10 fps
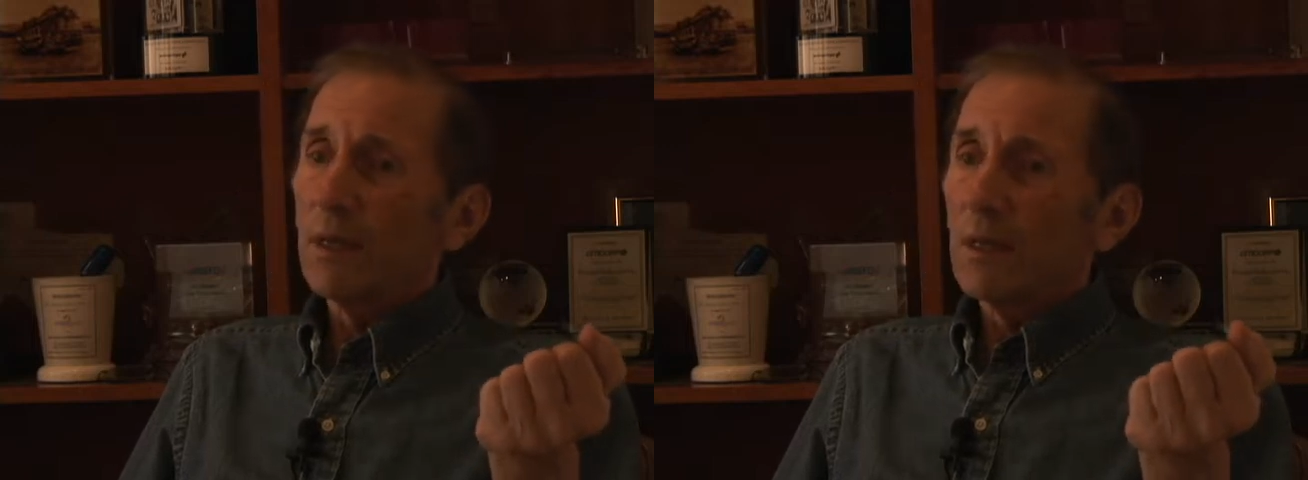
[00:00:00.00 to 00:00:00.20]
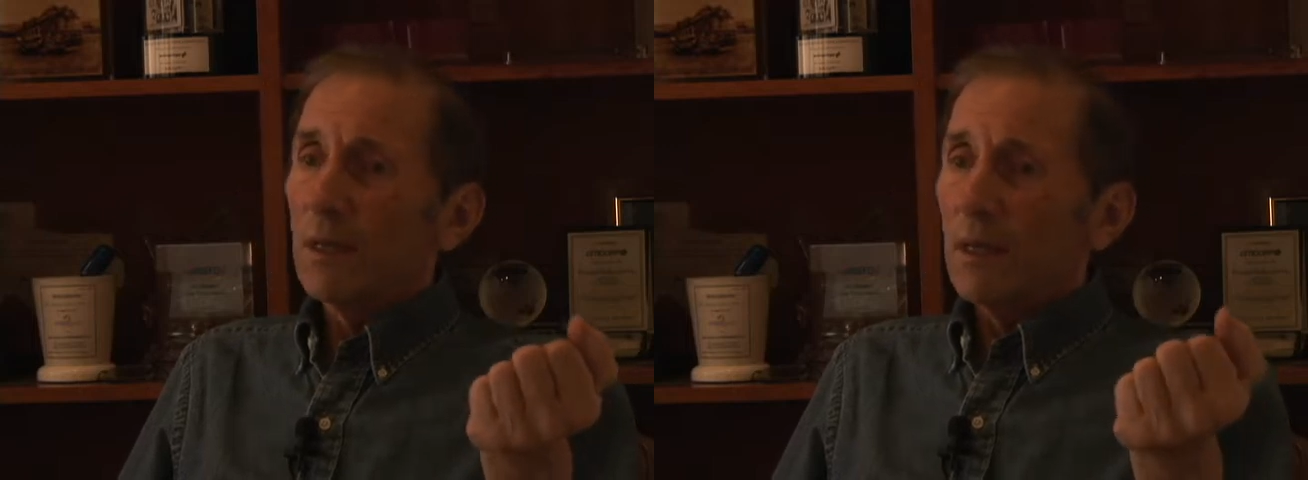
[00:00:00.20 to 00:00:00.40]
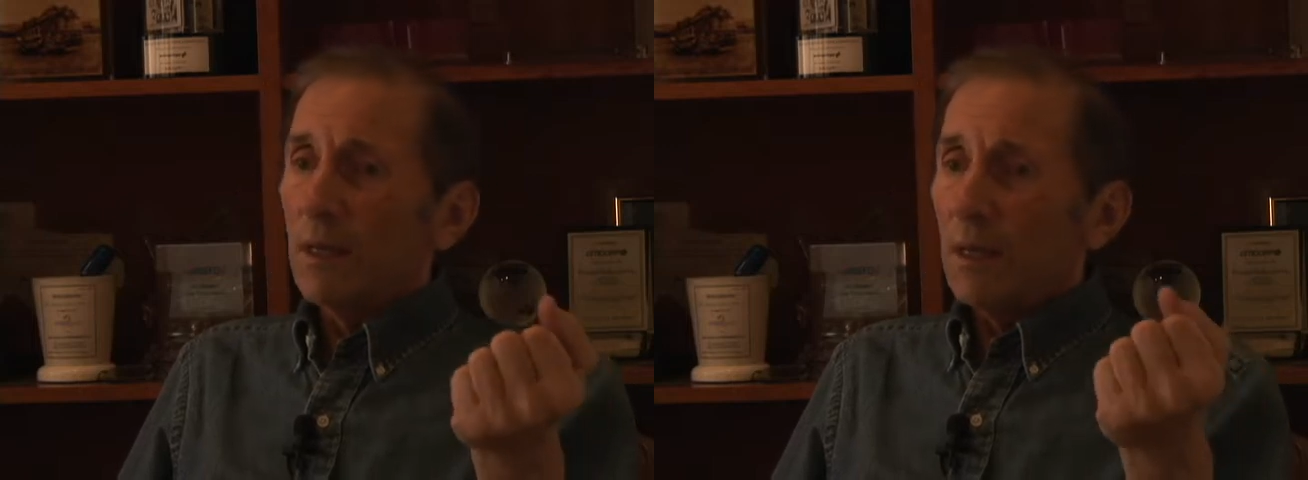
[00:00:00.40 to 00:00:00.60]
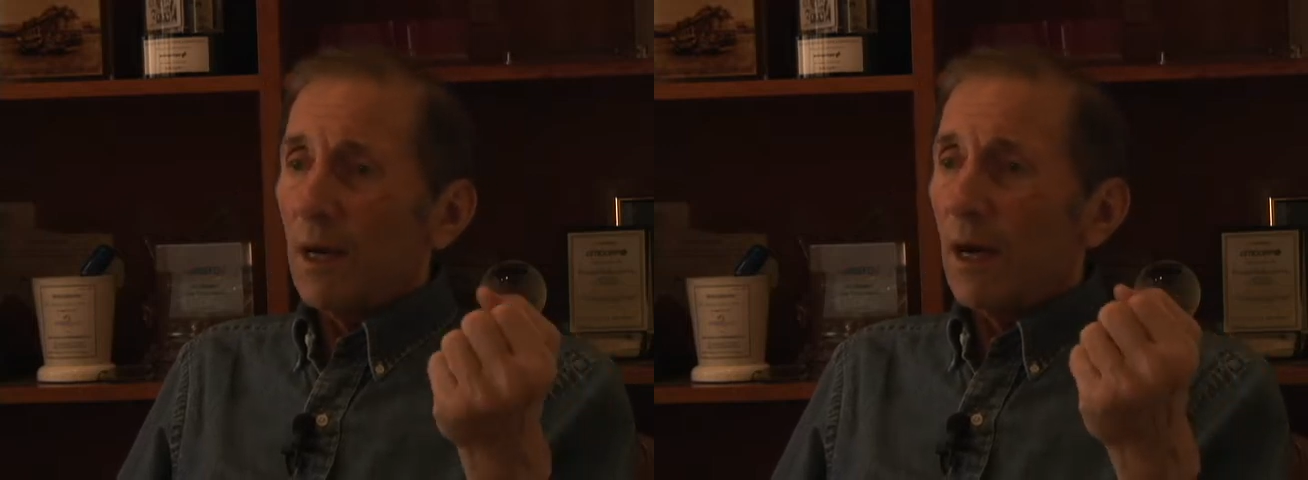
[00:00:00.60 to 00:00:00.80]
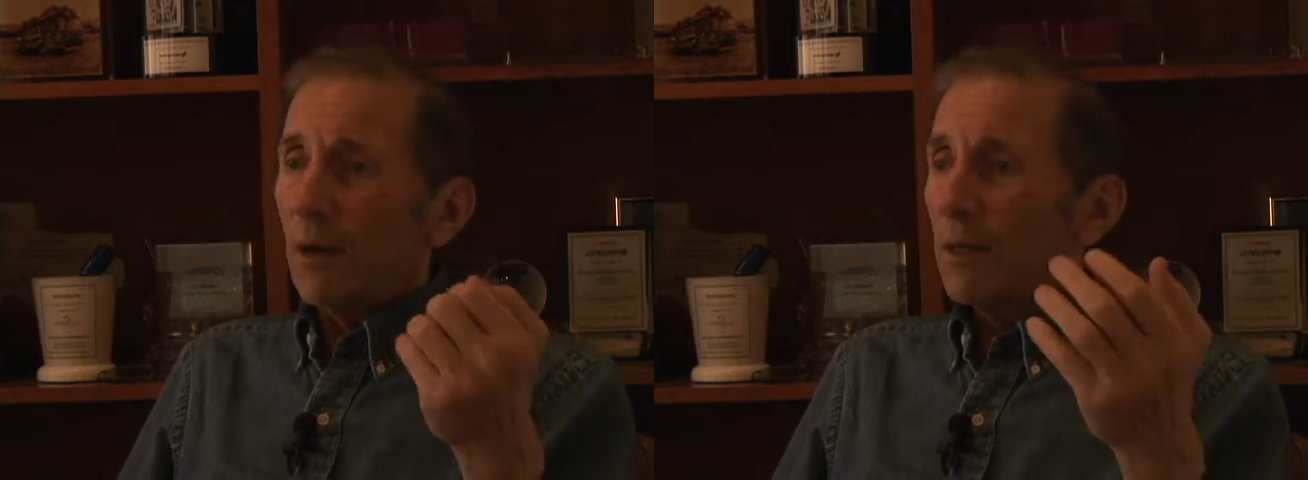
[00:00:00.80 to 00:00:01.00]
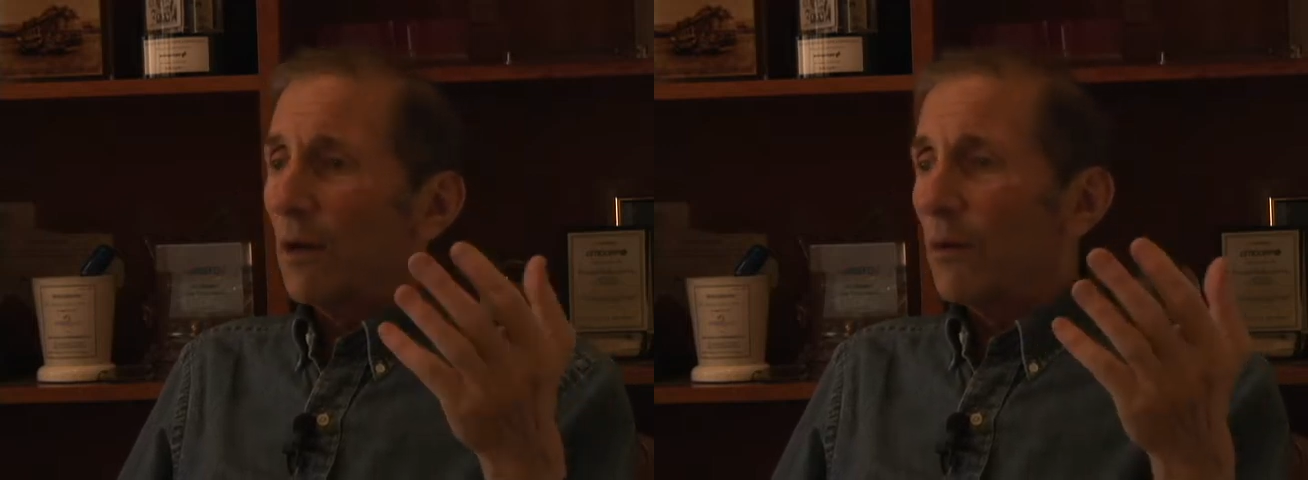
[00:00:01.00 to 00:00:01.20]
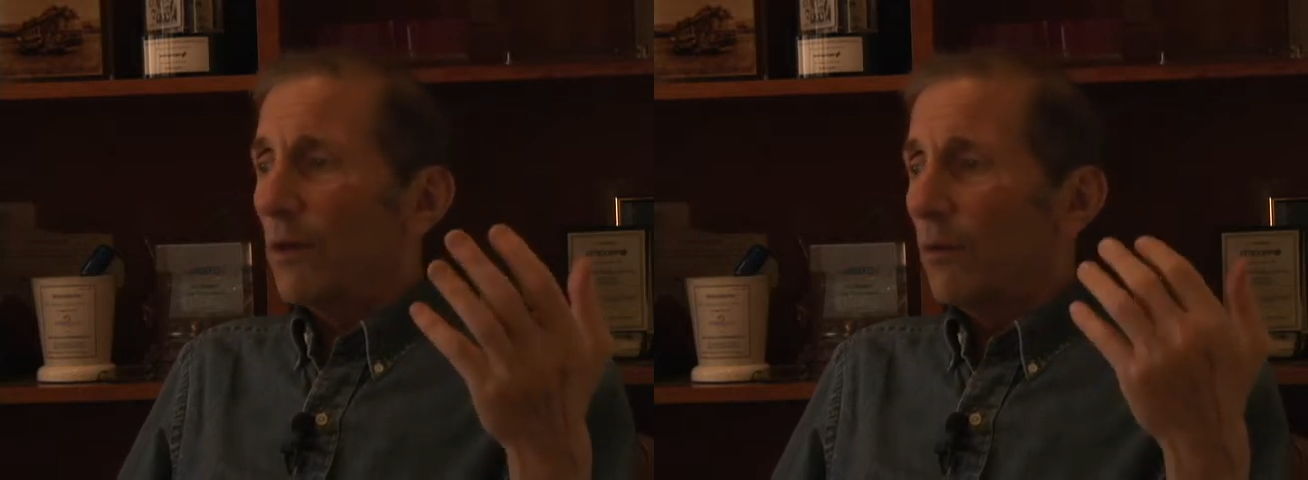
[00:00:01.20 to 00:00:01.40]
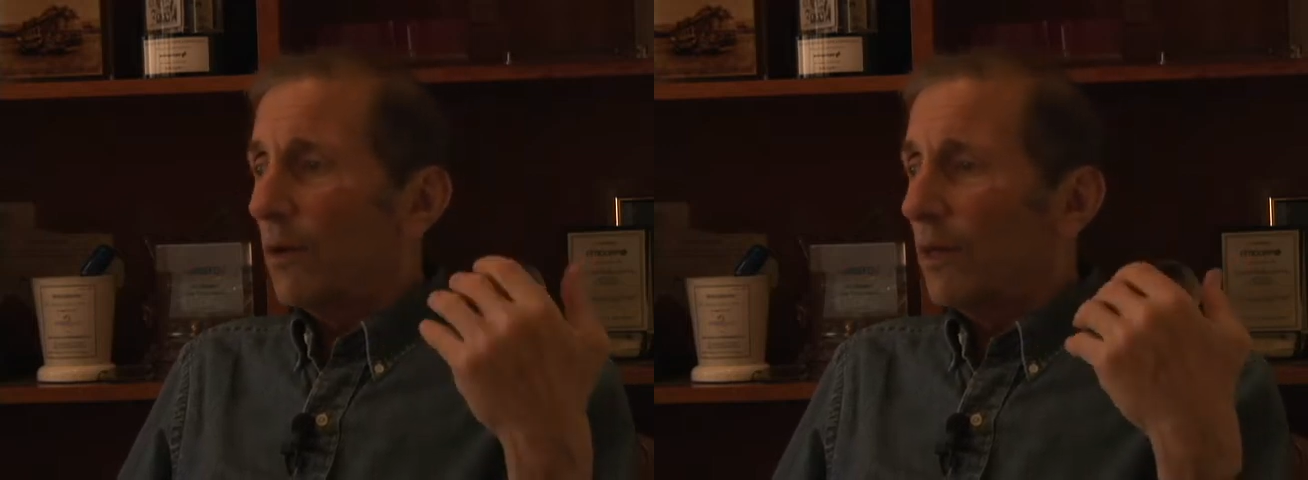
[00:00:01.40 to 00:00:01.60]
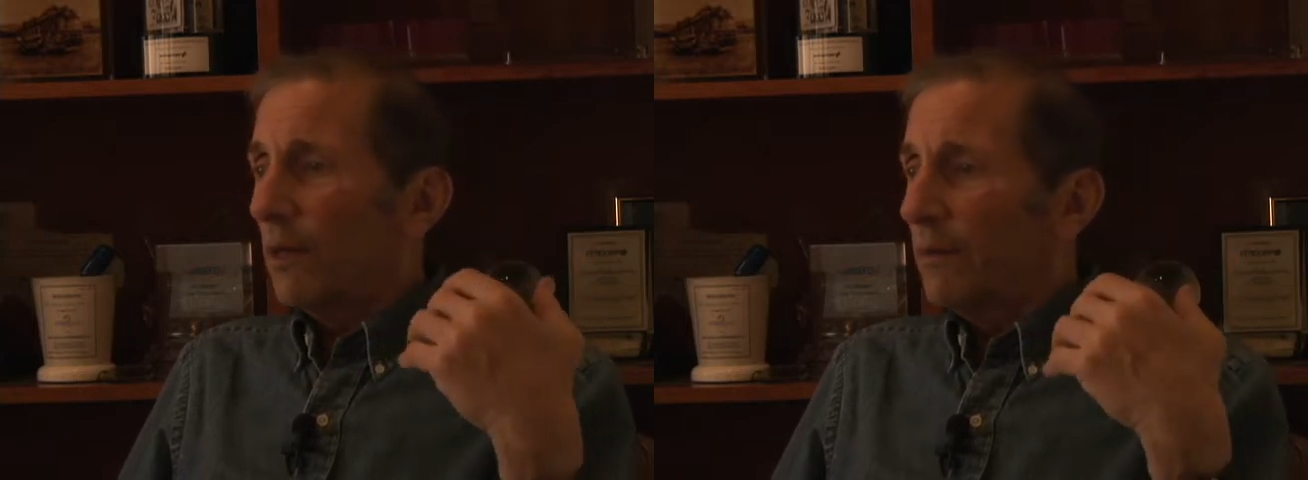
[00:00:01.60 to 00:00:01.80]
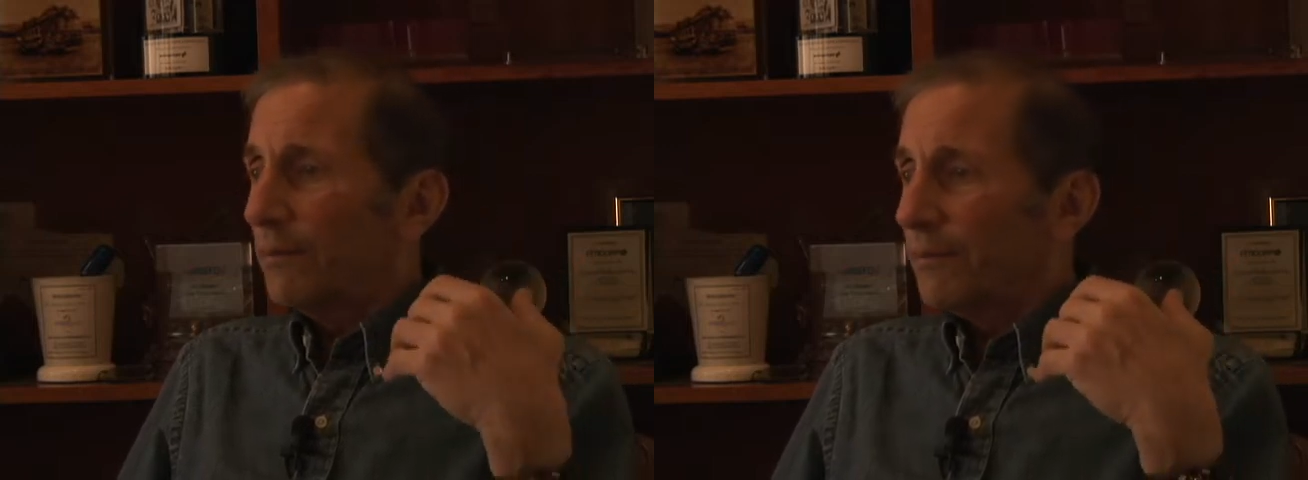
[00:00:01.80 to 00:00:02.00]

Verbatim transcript: Okay. Uh, you know, when, when